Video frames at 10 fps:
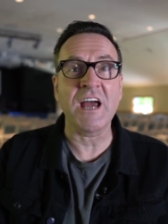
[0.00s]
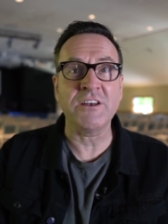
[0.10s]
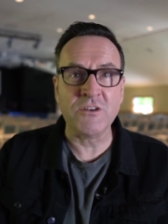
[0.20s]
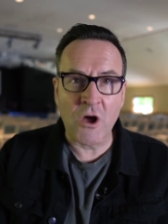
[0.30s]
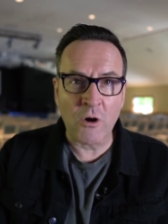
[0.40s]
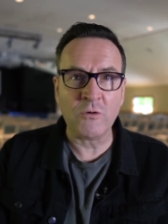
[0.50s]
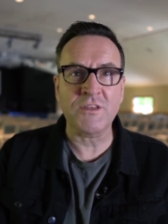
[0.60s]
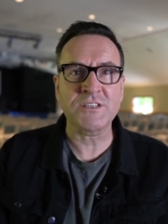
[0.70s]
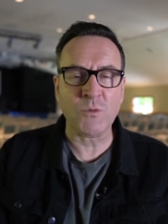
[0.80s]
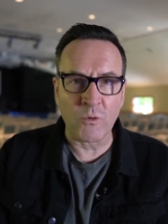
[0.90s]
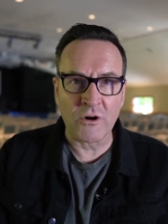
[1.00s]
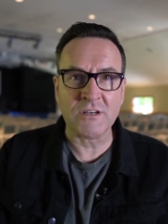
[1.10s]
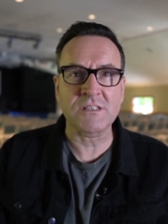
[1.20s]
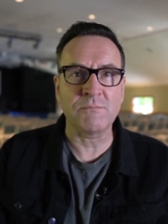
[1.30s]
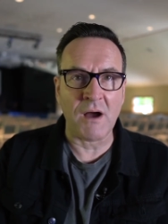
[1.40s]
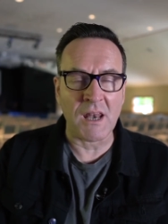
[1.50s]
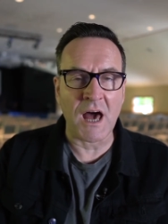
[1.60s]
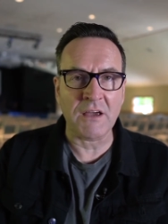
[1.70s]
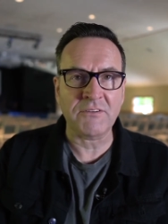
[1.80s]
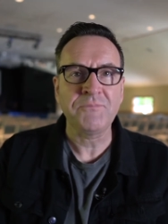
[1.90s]
I know this works in my
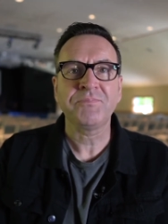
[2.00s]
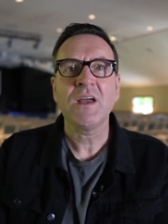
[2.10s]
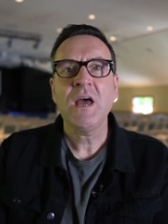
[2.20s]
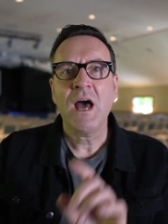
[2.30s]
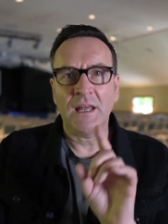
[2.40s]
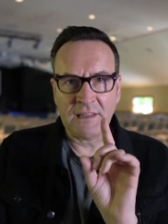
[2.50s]
life.